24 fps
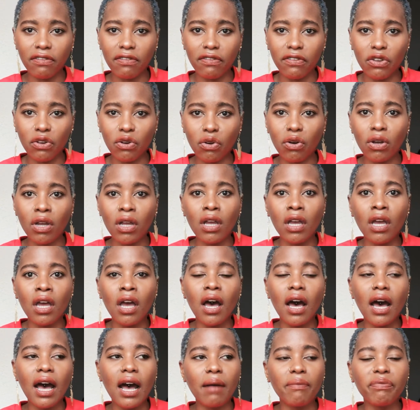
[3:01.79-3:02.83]
you know.
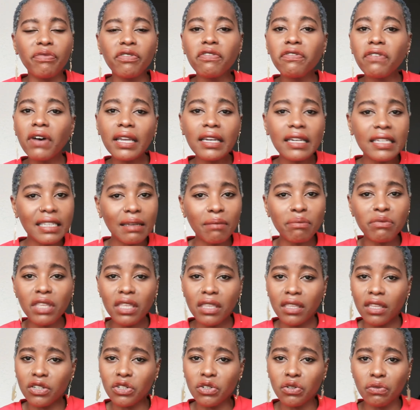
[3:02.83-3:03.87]
Find something
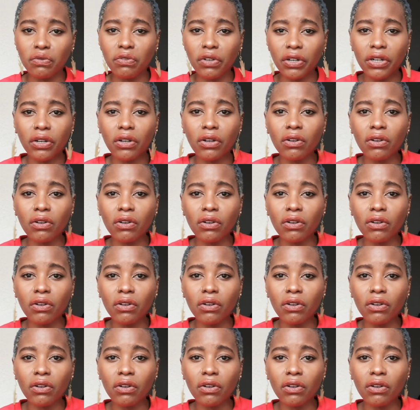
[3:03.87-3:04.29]
that you're very